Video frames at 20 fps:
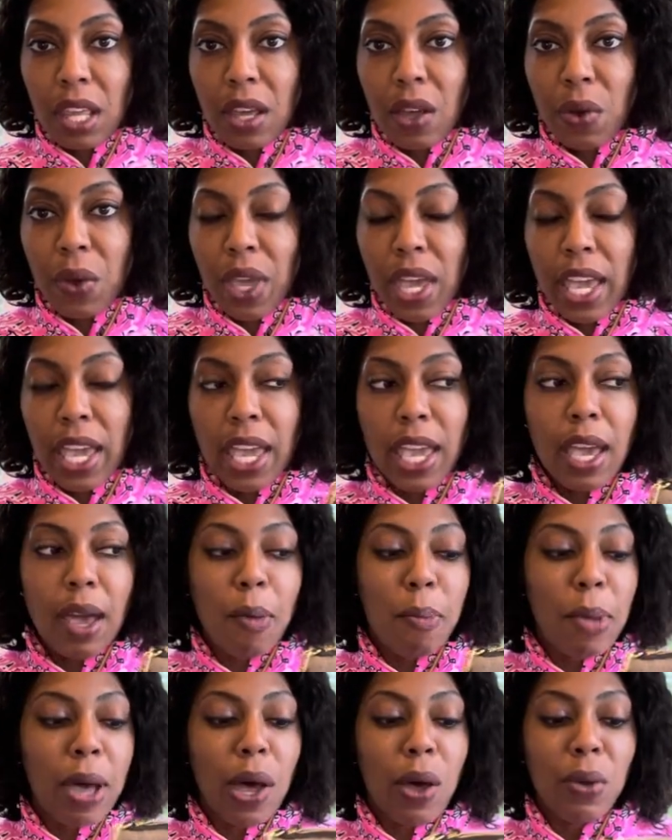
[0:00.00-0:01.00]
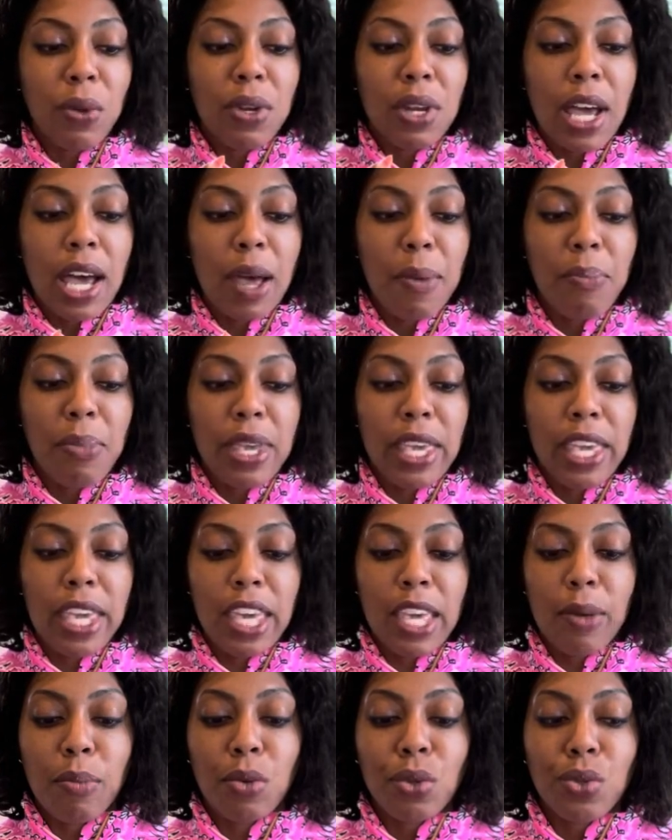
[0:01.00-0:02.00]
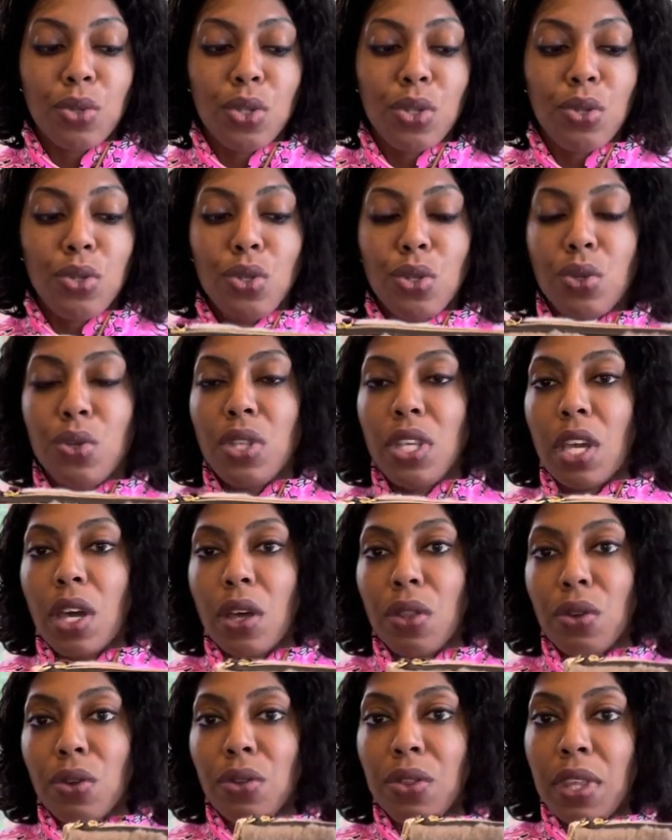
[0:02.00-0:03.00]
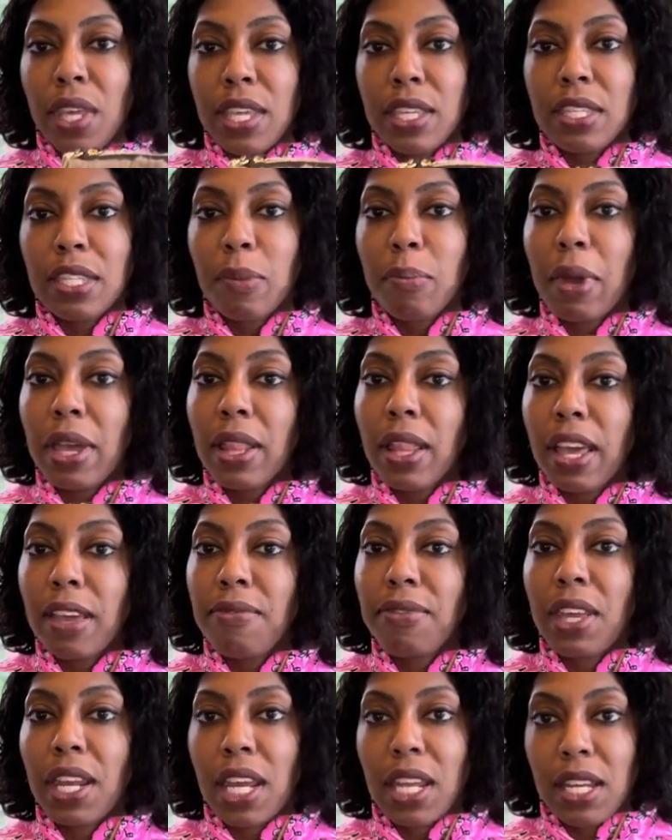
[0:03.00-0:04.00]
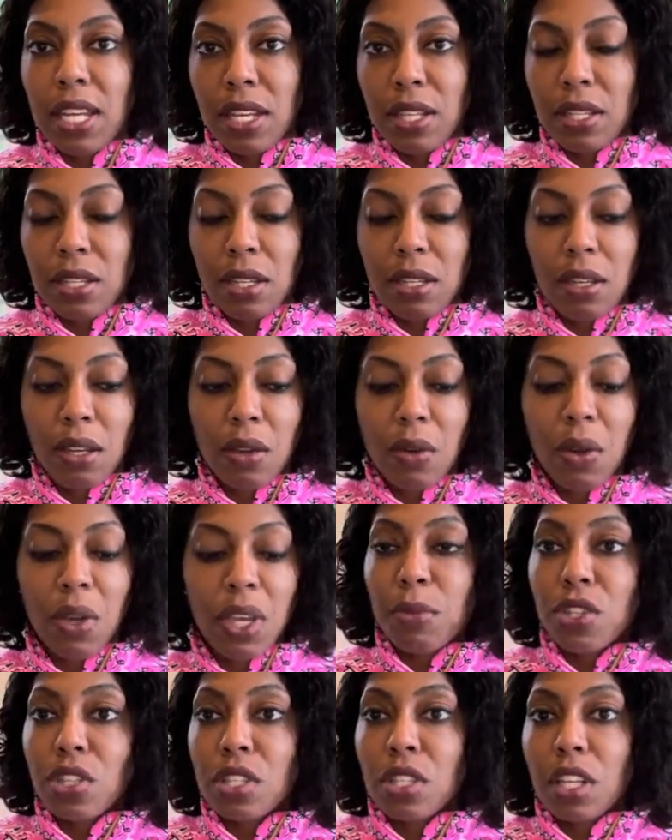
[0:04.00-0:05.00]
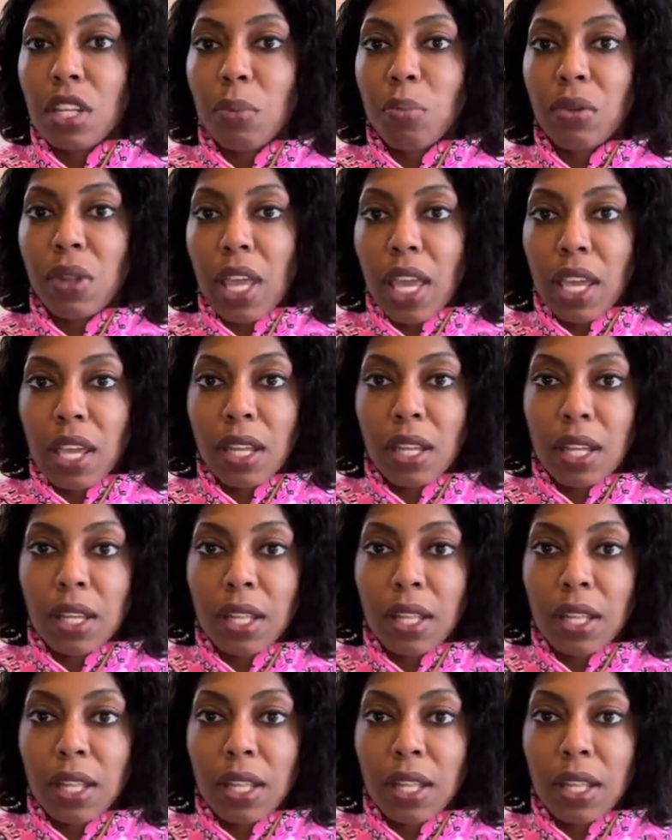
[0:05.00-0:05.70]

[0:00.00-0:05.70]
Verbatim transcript: okay, about not being able to do the other things in my life that I need to do. I'm just gonna play a